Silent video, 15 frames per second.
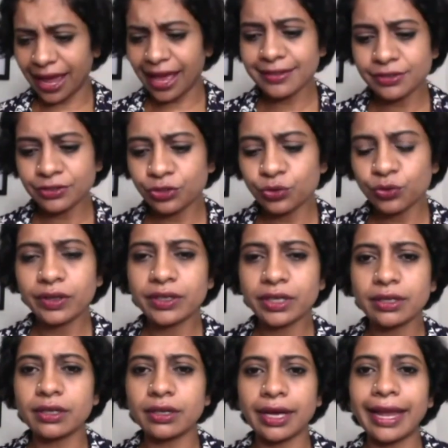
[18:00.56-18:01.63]
As you are
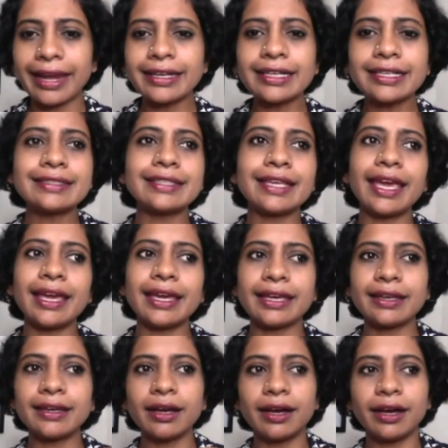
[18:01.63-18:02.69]
correctly
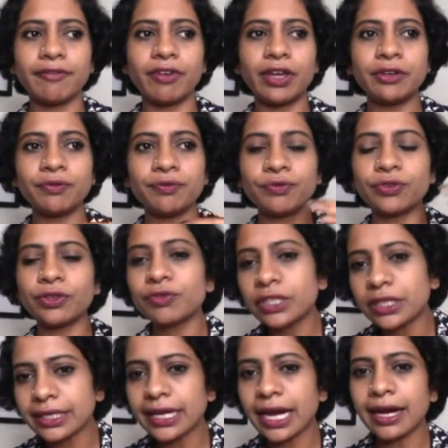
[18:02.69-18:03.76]
saying, when we were
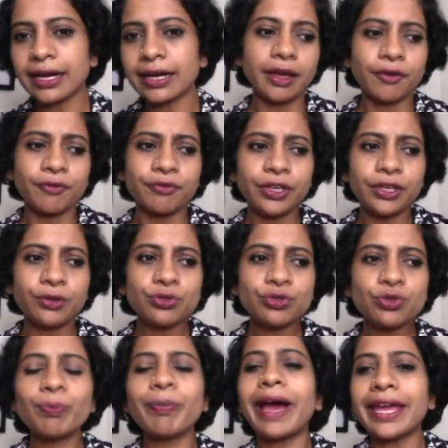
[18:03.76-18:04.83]
young, we used
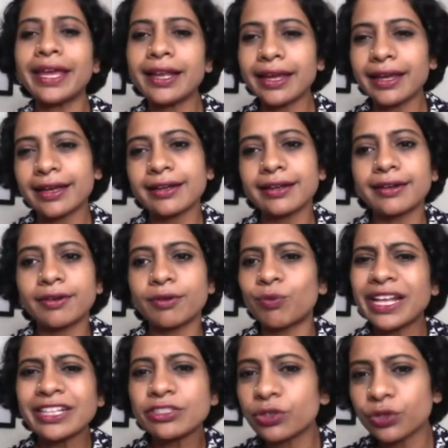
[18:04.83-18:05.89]
to buy like
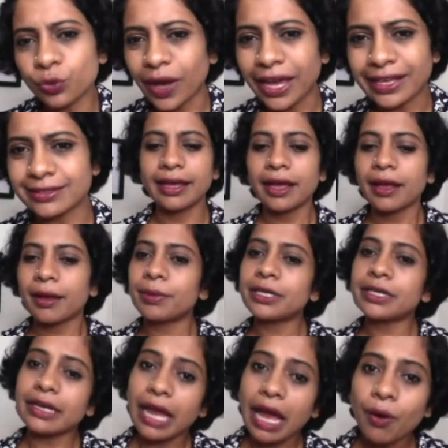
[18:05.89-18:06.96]
once or twice. But
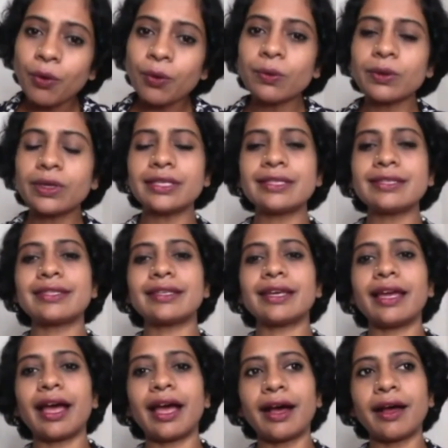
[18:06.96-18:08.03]
now it's
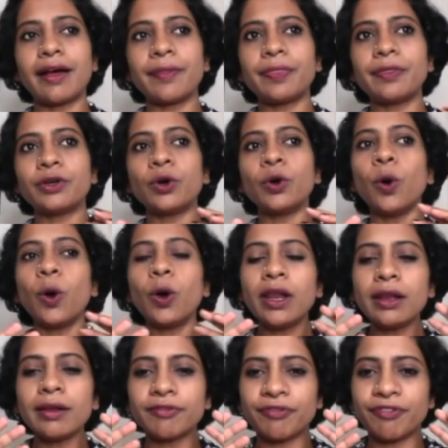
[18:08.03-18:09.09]
the whole
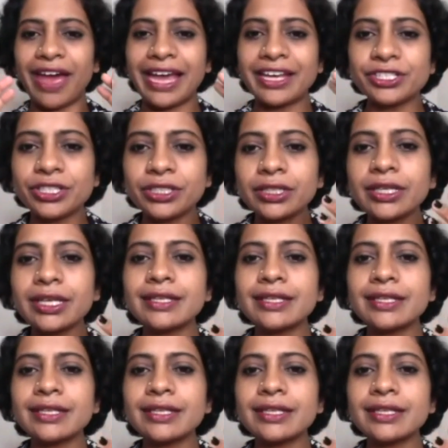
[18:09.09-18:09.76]
fashion